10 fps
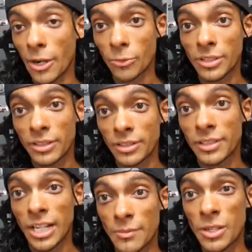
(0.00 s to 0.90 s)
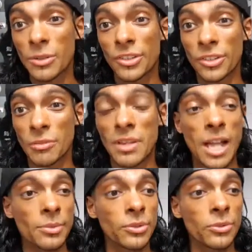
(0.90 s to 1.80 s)
Had a really good time. There were
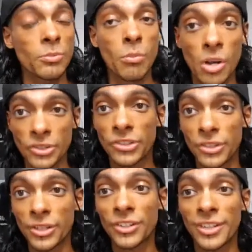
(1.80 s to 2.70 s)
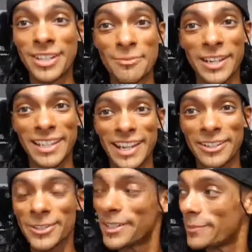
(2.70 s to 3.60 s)
some absolute monsters in my
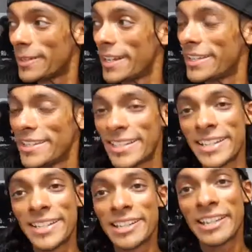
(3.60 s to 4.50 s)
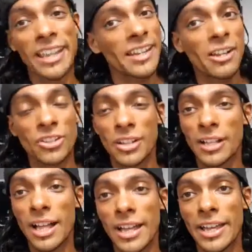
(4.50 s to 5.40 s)
category, but head held
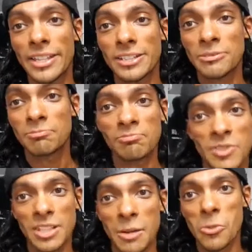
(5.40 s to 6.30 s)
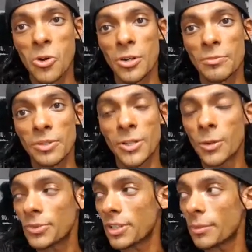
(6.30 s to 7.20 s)
high. Got more
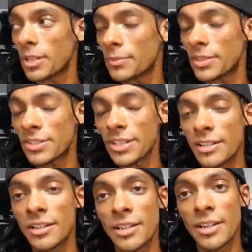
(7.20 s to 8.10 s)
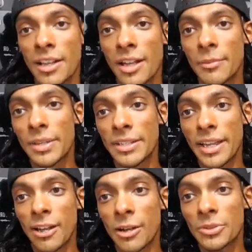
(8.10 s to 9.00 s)
comps coming up this year,
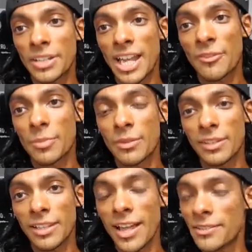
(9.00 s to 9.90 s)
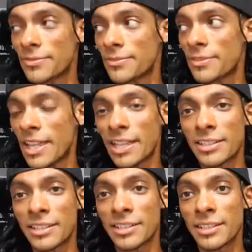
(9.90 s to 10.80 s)
but now I'm gonna have a bit of a life
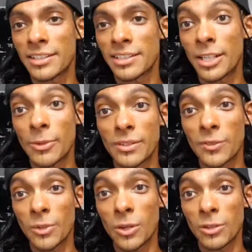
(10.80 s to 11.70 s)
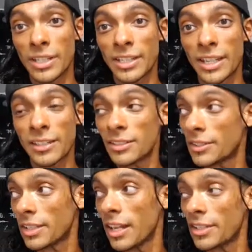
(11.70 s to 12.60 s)
and get ready for my holiday in
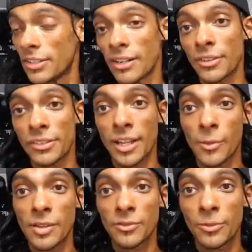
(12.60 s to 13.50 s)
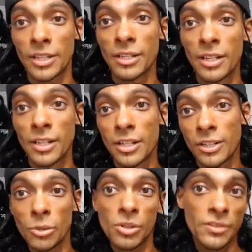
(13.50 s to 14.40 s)
Canada. The guys are outside waiting for me.
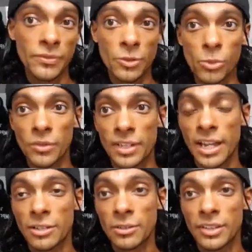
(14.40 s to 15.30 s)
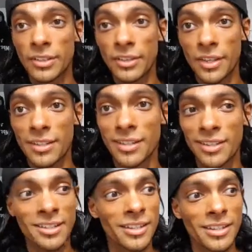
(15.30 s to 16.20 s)
Gotta watch a few more of the categories and
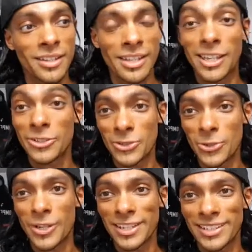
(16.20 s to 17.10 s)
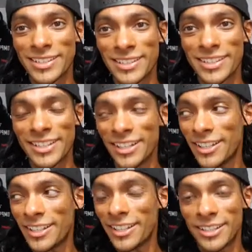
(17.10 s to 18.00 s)
then enjoy.
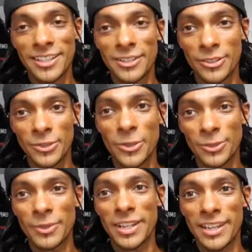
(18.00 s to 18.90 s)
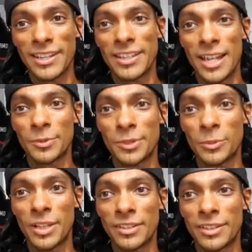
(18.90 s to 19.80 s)
It was an awesome day,
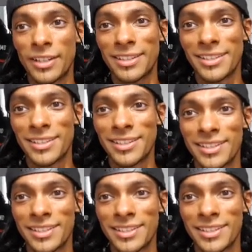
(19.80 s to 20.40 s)
absolutely amazing day.